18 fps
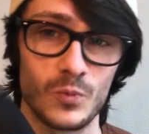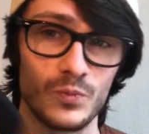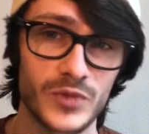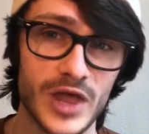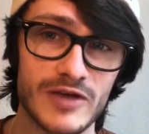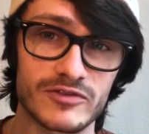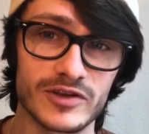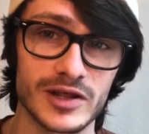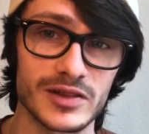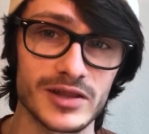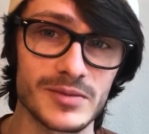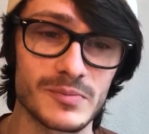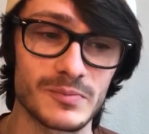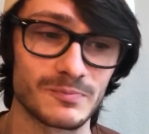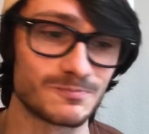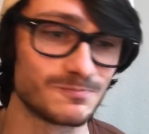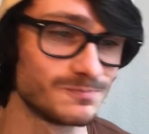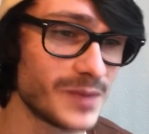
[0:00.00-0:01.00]
Definitely
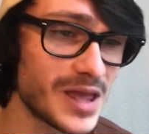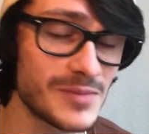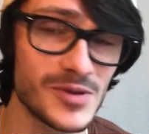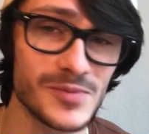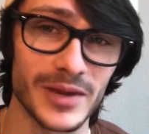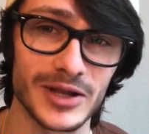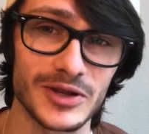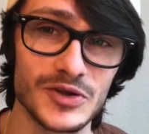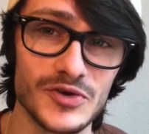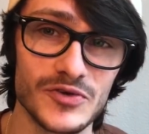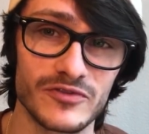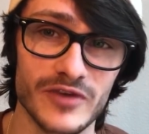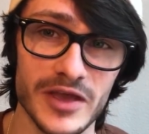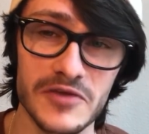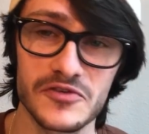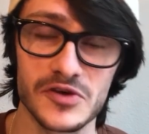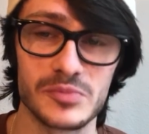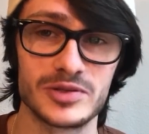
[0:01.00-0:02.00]
maybe my new
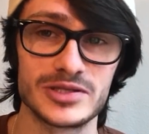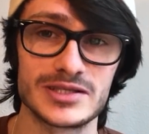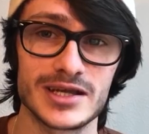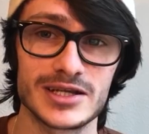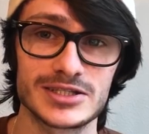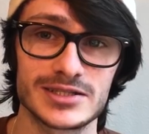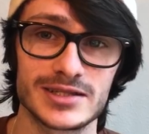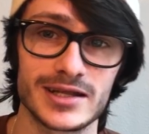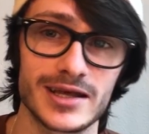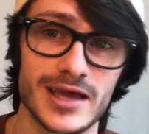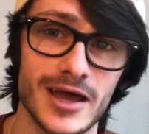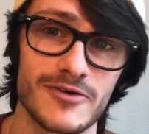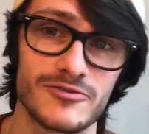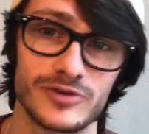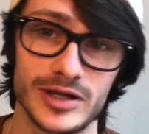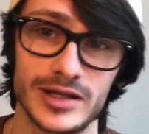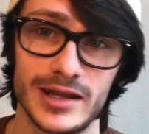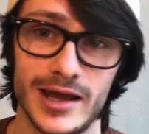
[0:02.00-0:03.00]
favorite possession that I
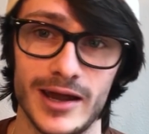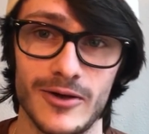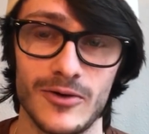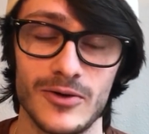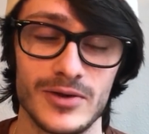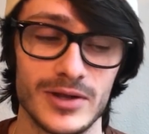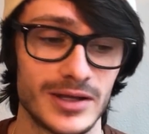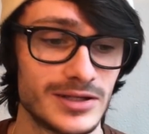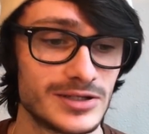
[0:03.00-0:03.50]
have right now,